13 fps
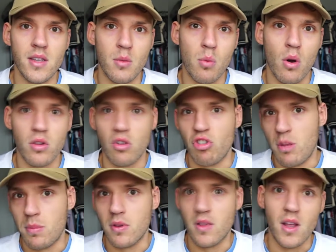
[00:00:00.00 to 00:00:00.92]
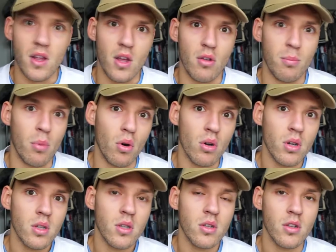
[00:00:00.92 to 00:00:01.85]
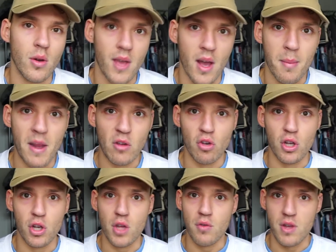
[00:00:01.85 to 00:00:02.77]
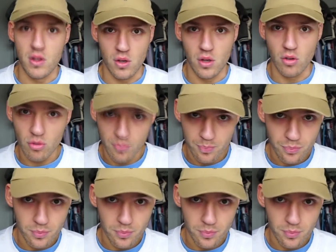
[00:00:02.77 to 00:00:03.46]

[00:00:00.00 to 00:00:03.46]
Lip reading: what's the cheapest thing you can book. So yeah, make sure you do your research.